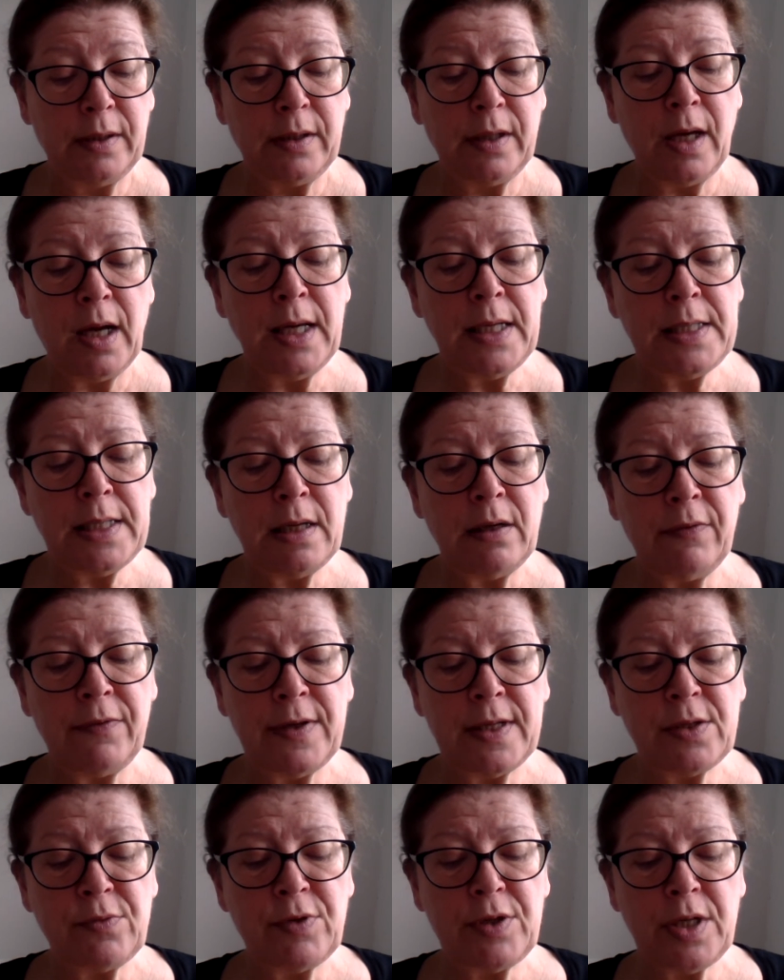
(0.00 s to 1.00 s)
The idea of
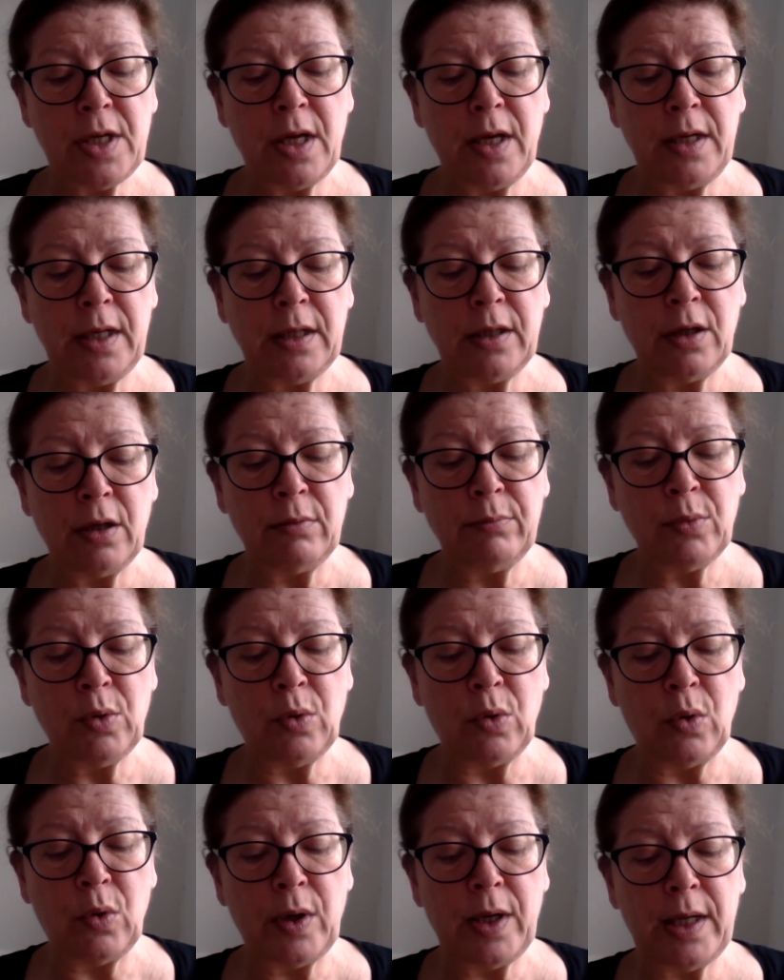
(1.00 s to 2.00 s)
his returning no
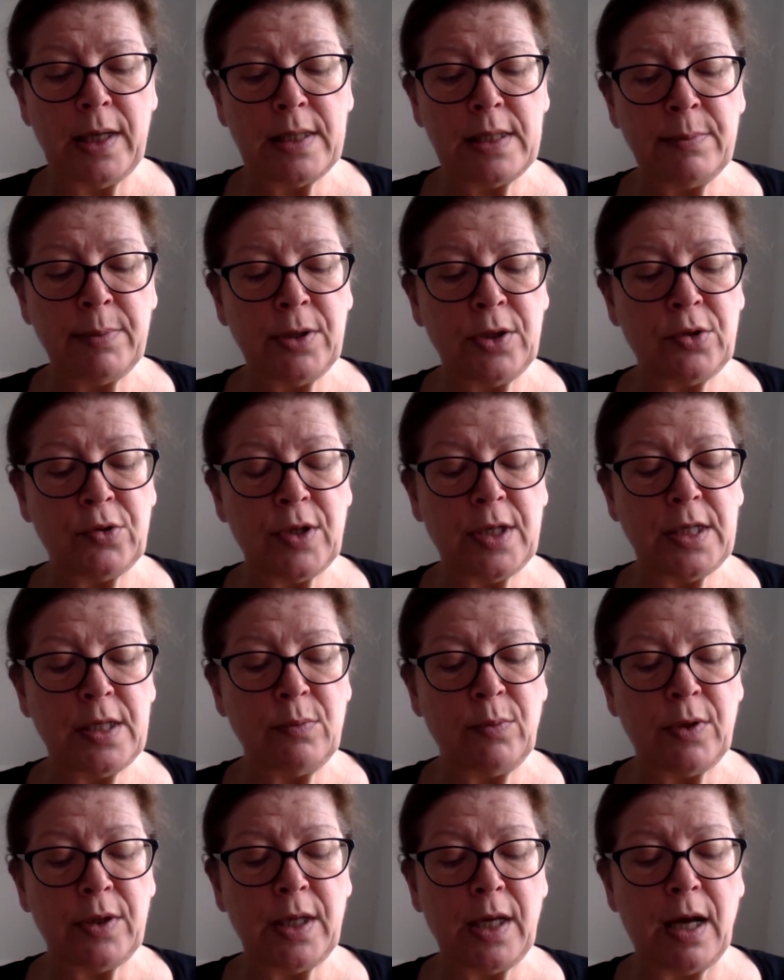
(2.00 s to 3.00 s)
more Elizabeth
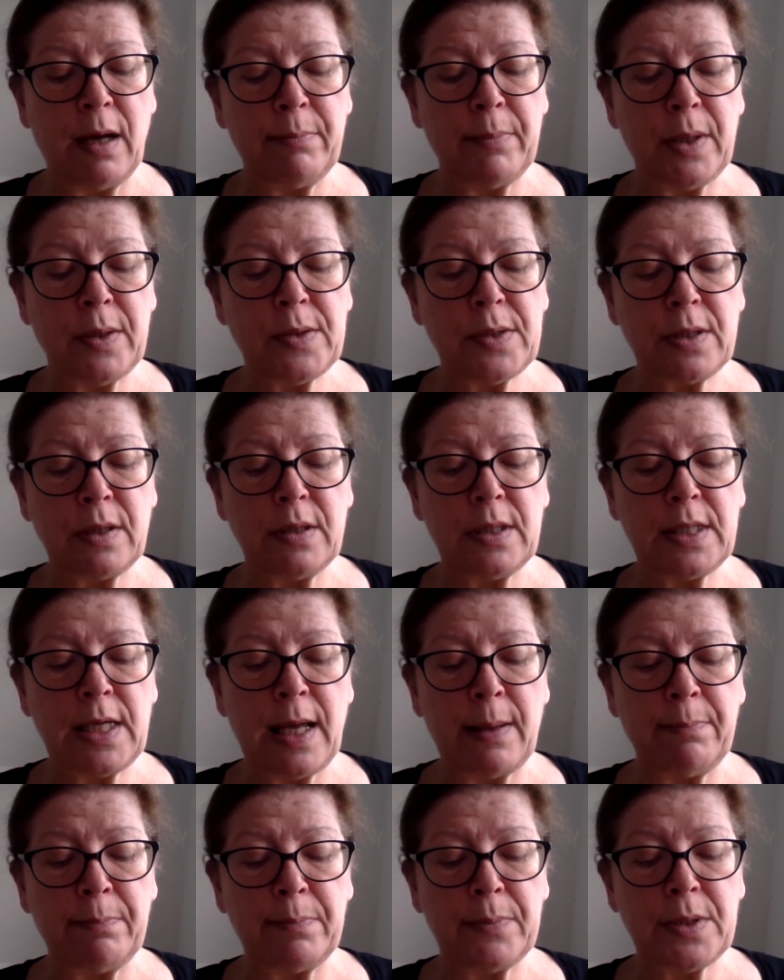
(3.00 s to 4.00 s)
treated with the utmost
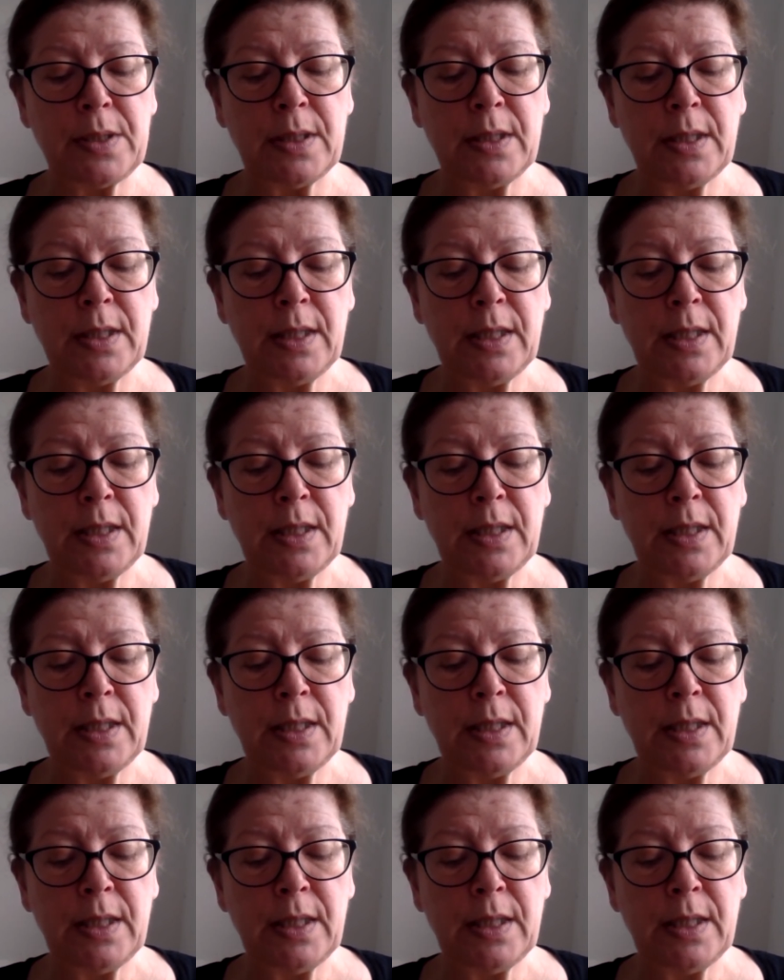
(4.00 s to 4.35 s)
contempt.